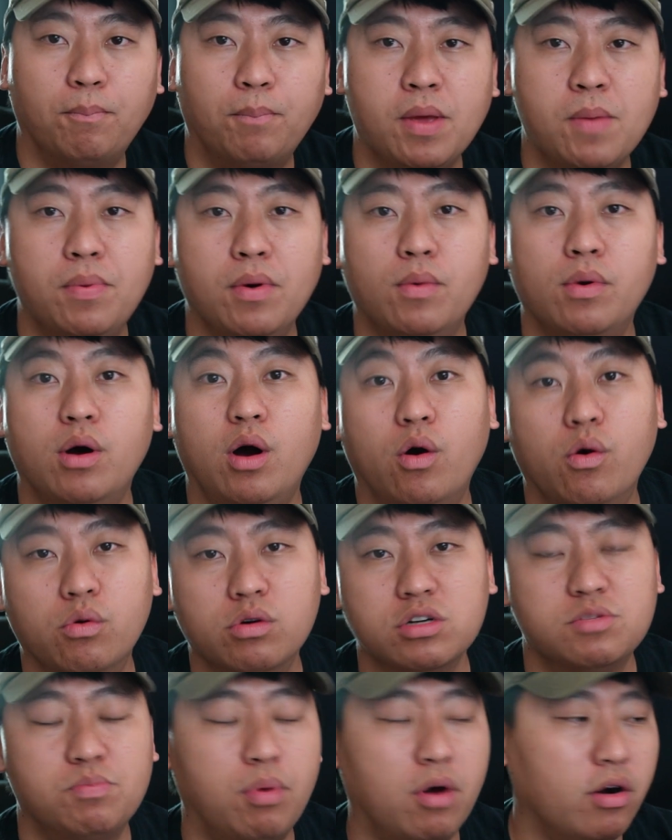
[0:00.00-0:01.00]
people will
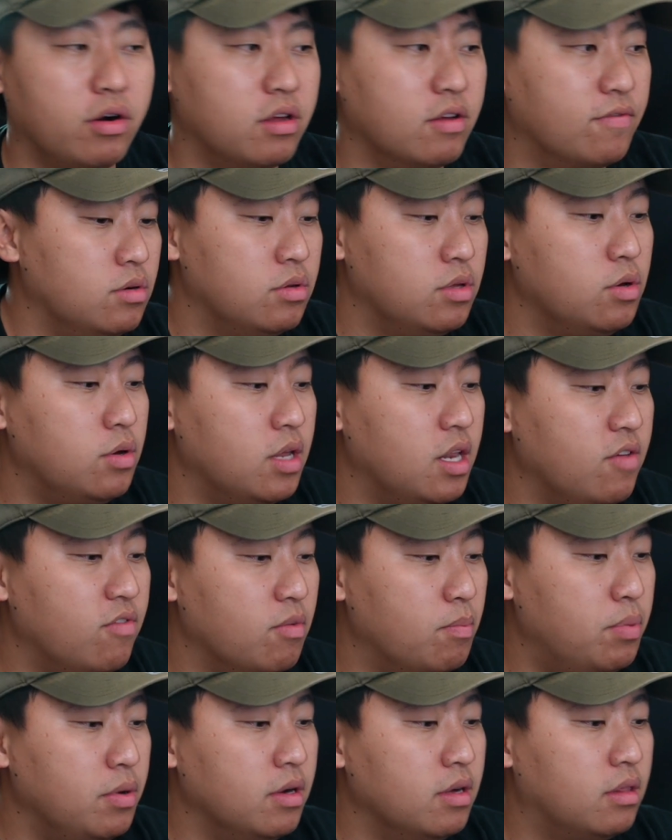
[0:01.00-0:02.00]
always bargain. So you can
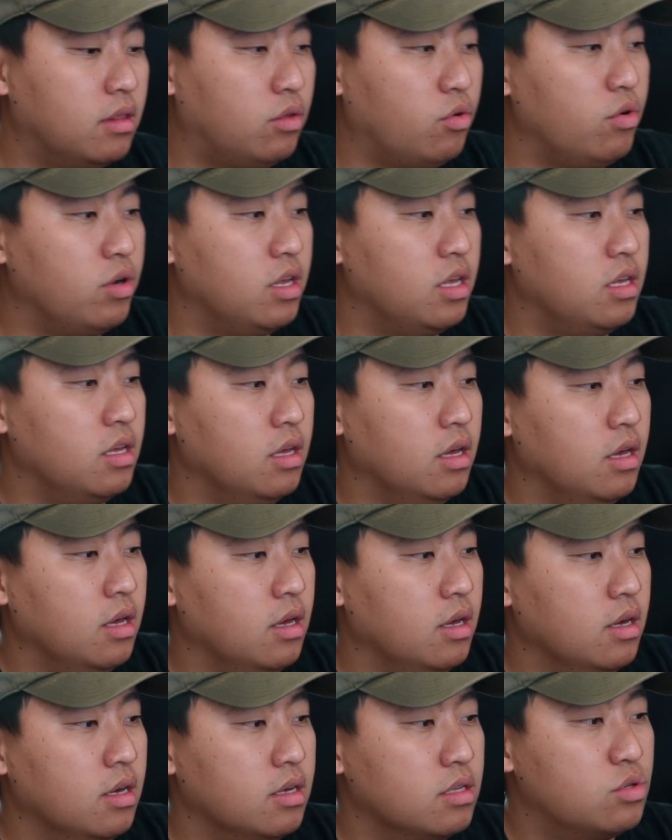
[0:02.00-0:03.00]
even put
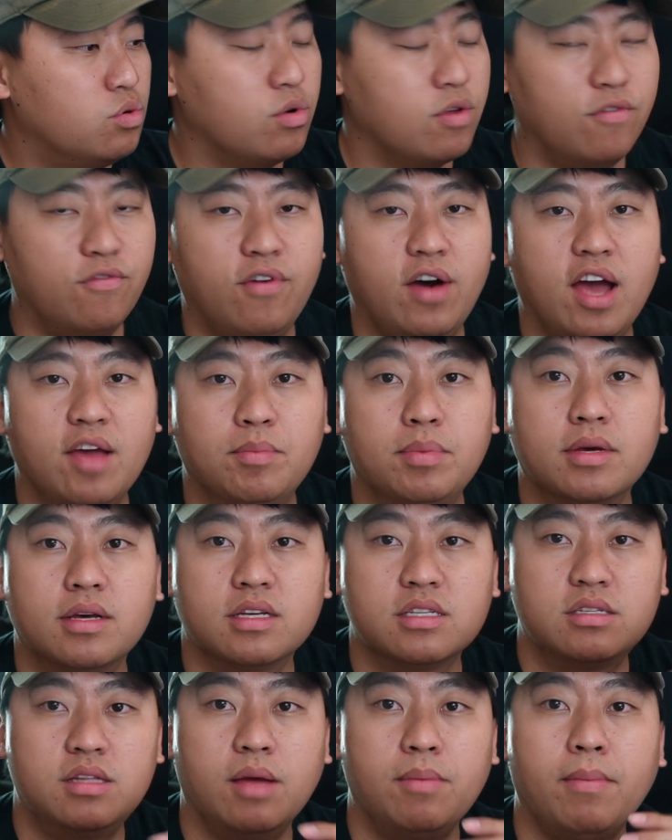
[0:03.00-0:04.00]
325,
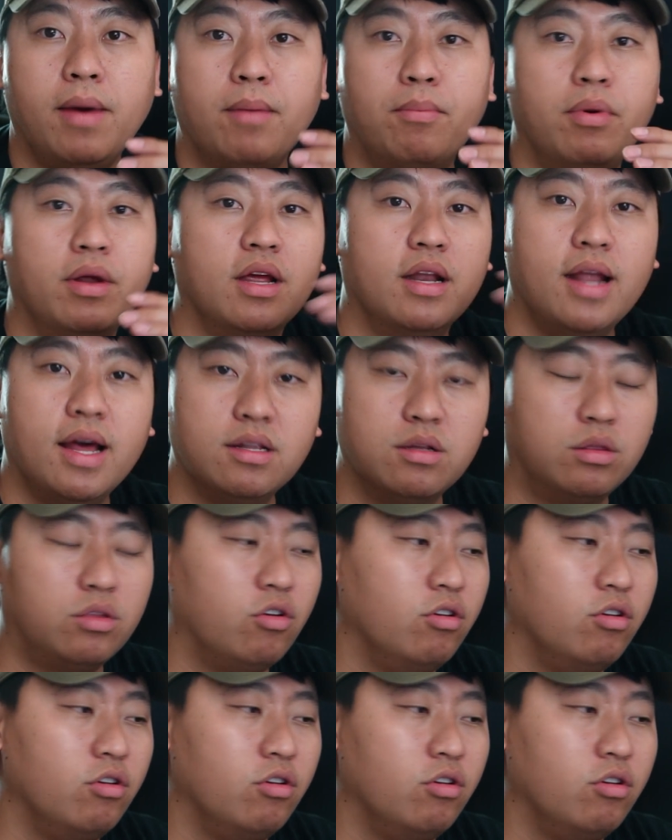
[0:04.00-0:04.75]
because they might bring it down to